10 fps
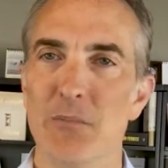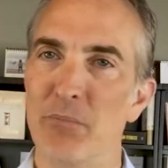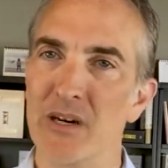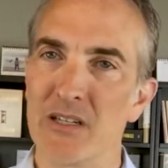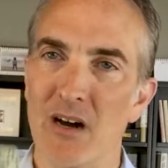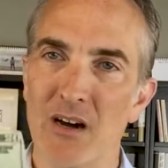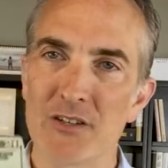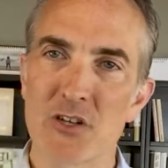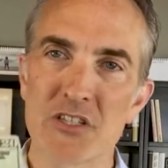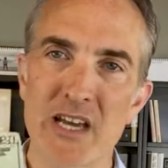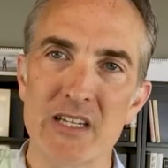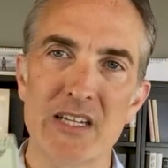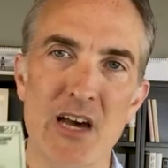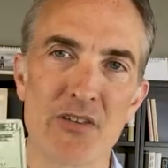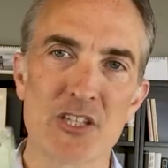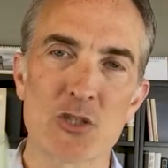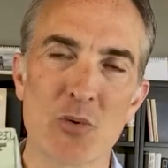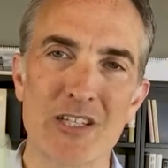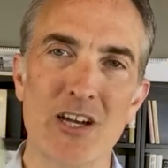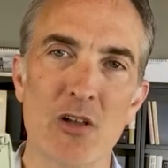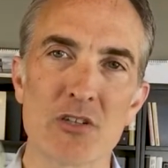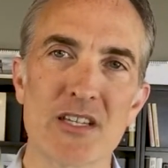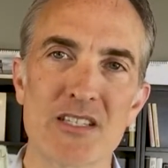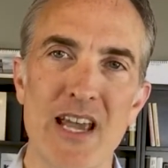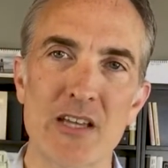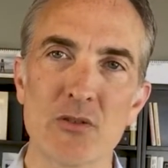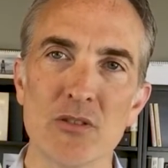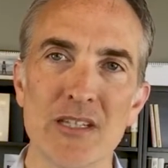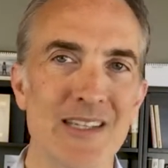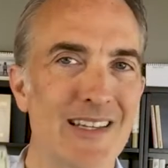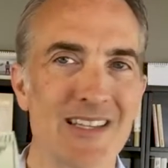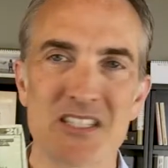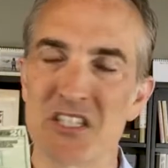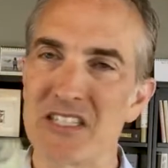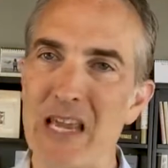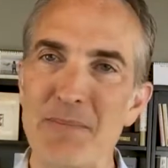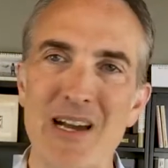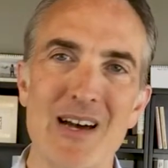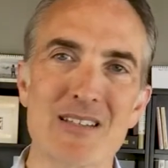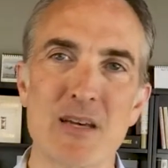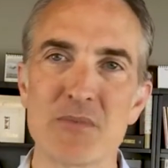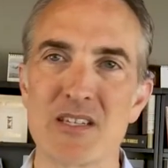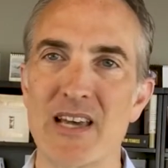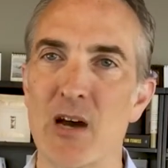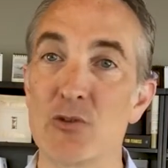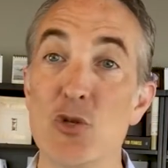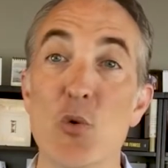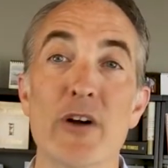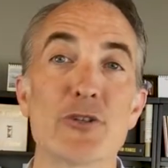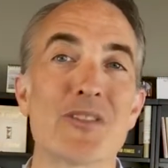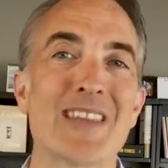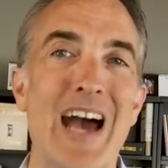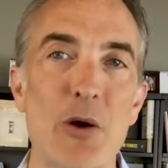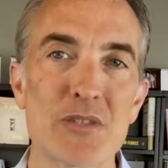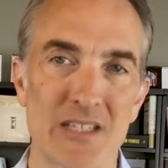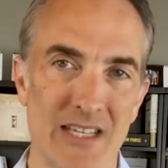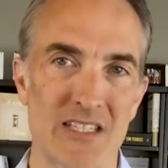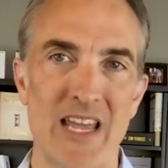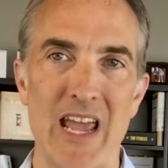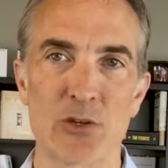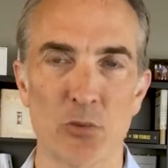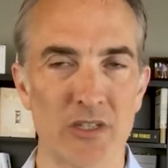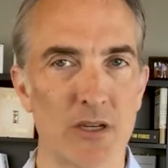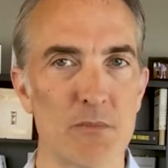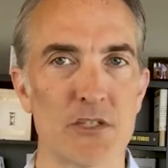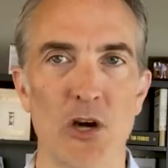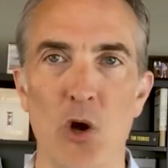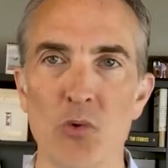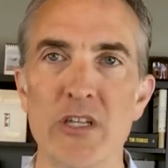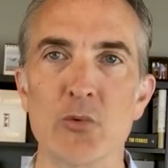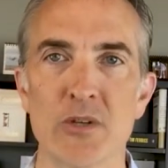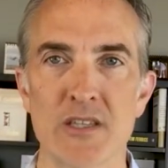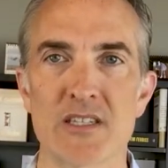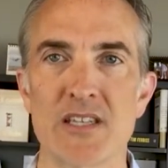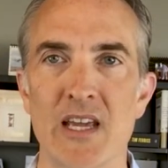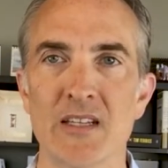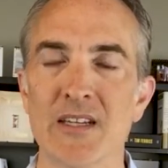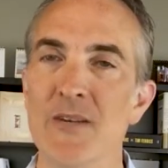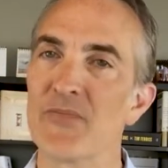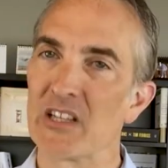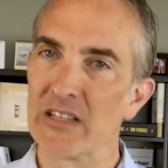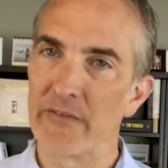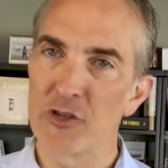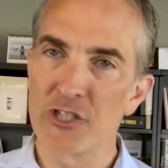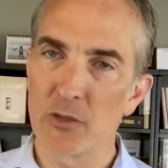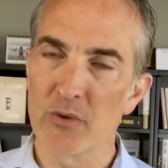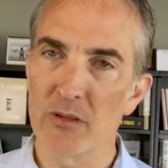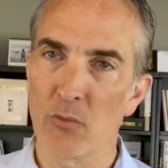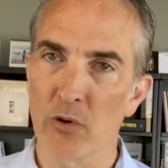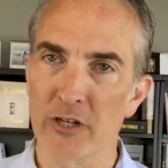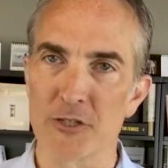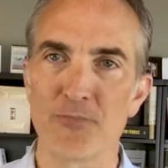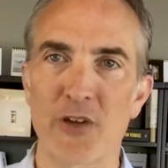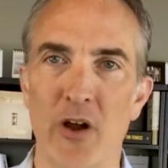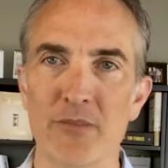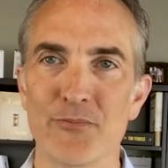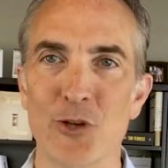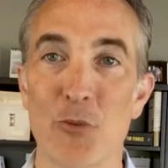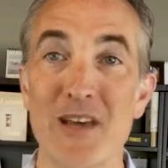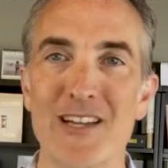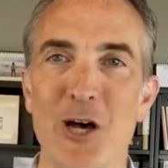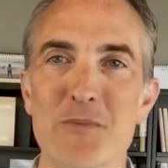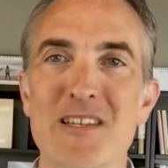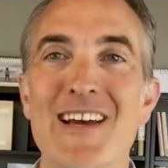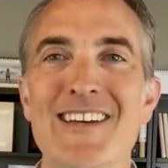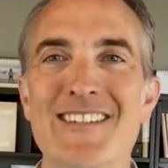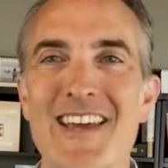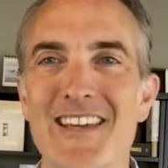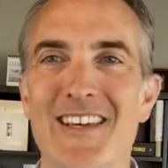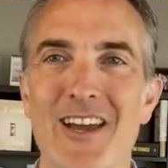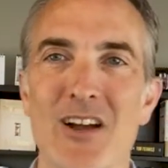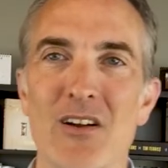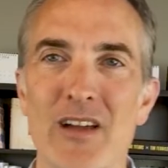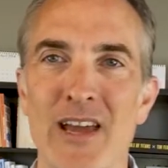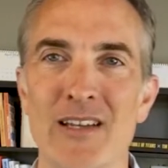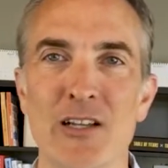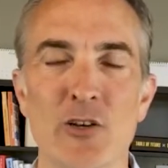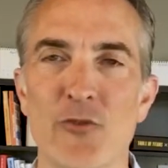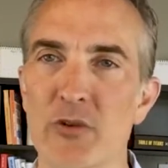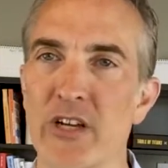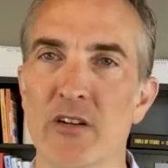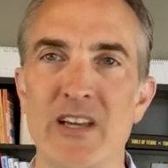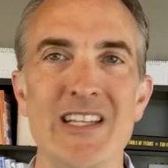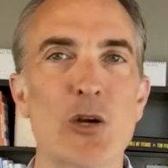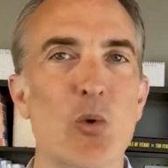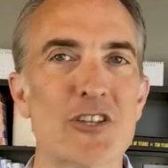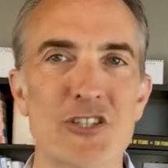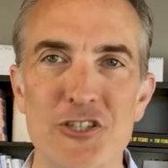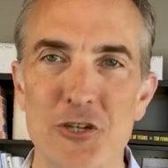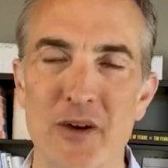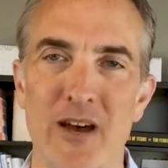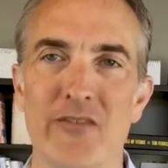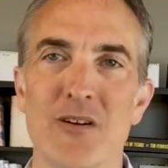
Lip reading: But understanding how this $20 gets handled, it's the same concept as how $200,000 gets handled when it comes to owning real estate, leveraging it with a mortgage. All right. Hope that helps. Take care, and I look forward to hearing any questions you have.